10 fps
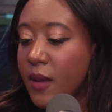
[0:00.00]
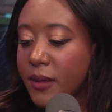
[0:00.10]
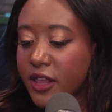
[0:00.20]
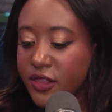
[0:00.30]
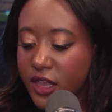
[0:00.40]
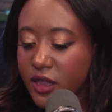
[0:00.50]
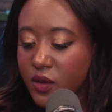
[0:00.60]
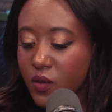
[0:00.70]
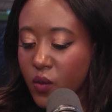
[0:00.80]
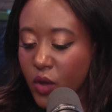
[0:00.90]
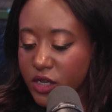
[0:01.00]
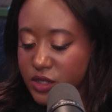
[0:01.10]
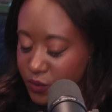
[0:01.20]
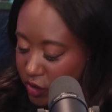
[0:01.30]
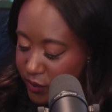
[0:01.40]
But I think what is
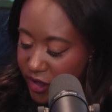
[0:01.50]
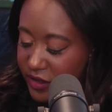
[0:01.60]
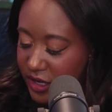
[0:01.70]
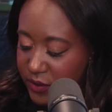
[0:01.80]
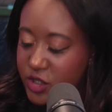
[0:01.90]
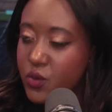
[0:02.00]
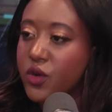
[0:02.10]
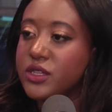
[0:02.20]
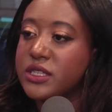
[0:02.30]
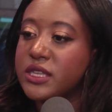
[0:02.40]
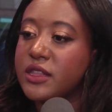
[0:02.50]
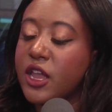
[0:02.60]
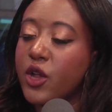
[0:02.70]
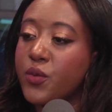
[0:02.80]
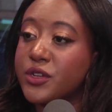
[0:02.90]
important about the Image Awards is that
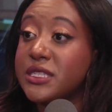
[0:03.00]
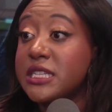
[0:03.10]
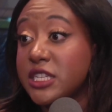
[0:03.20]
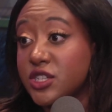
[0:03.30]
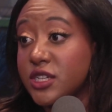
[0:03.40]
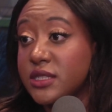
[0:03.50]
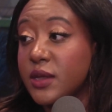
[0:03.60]
they are prestigious.